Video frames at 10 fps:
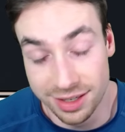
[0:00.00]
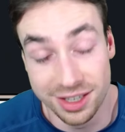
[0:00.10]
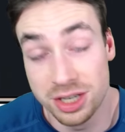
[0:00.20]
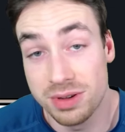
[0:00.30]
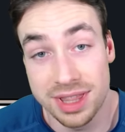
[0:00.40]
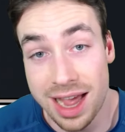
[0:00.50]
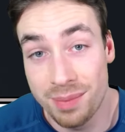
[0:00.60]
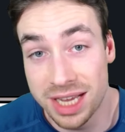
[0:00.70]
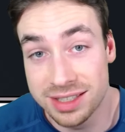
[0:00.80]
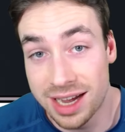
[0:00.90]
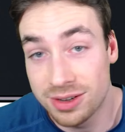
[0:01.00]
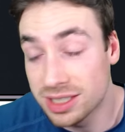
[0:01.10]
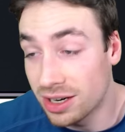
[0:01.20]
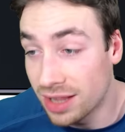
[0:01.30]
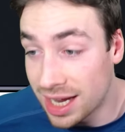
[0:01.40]
You know what that means. That was
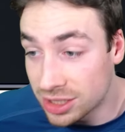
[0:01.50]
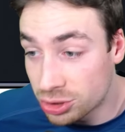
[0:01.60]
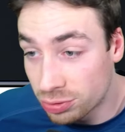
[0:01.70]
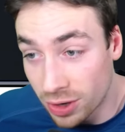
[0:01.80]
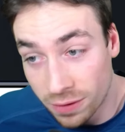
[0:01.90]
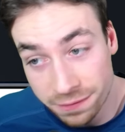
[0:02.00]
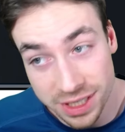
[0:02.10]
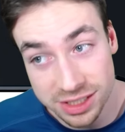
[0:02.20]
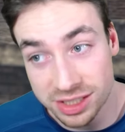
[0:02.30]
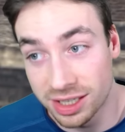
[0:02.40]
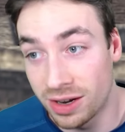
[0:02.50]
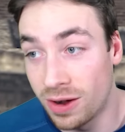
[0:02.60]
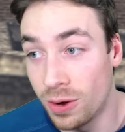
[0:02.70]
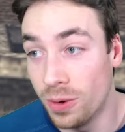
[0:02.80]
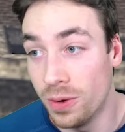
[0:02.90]
our last trophy,
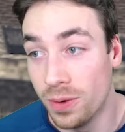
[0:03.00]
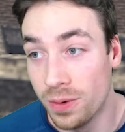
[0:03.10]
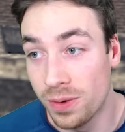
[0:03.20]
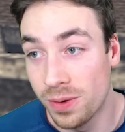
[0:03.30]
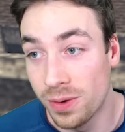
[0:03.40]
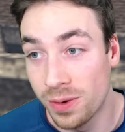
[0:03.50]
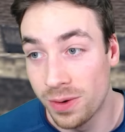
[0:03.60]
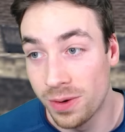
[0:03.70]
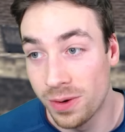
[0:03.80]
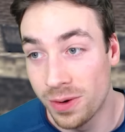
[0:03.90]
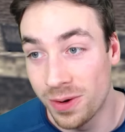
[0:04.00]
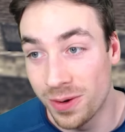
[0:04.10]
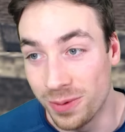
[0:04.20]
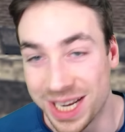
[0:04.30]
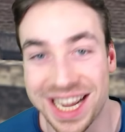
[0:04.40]
so...
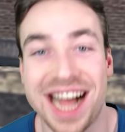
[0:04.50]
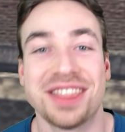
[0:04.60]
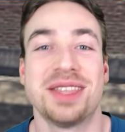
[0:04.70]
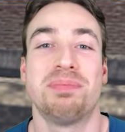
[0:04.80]
We got the